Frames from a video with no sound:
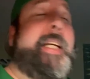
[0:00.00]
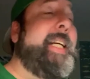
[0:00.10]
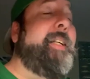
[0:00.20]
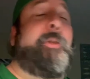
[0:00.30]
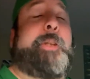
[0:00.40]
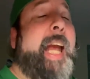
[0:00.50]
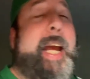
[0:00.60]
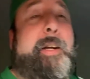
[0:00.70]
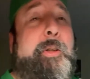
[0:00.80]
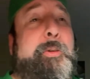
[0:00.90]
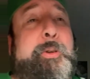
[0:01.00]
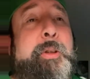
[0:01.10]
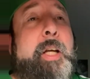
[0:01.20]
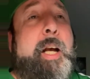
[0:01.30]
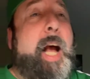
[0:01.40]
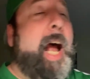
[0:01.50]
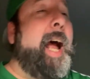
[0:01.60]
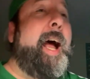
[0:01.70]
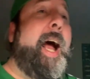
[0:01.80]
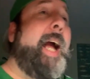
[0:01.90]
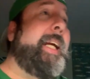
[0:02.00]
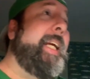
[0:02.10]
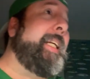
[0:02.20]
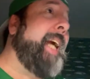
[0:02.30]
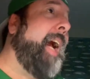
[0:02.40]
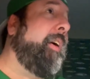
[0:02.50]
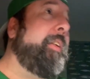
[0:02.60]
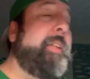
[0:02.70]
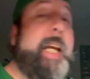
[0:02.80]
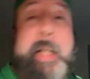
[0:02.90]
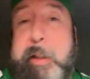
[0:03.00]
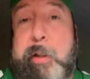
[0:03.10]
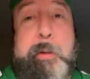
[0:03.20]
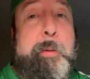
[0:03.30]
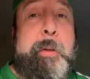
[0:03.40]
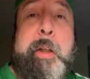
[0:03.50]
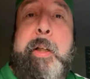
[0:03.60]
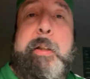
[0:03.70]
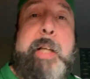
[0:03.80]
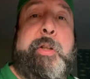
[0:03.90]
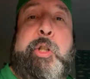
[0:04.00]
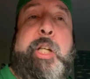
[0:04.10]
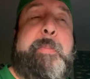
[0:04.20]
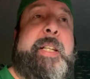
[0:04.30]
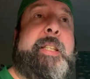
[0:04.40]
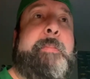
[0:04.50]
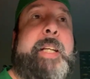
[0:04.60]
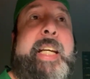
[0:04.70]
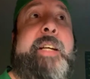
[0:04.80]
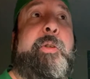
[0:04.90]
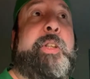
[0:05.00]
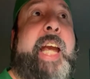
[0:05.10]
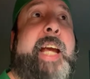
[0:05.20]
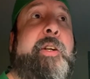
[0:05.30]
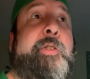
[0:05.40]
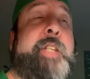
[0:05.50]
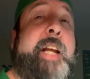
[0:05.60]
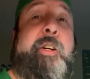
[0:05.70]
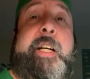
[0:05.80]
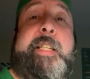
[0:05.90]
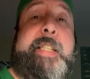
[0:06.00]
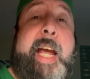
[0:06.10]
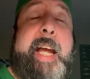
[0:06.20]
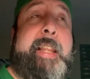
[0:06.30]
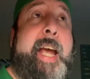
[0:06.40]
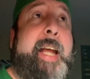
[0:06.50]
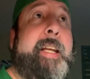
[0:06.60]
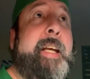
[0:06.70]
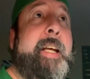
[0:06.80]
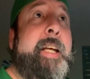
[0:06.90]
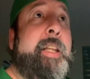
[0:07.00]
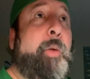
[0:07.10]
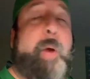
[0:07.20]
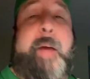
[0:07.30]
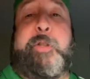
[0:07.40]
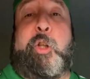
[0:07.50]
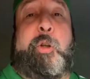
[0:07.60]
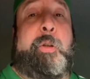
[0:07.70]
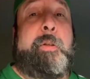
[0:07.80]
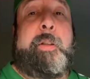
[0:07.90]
Eagles haters, I can guarantee you that there's going to be some Eagles haters that are going to say that the refs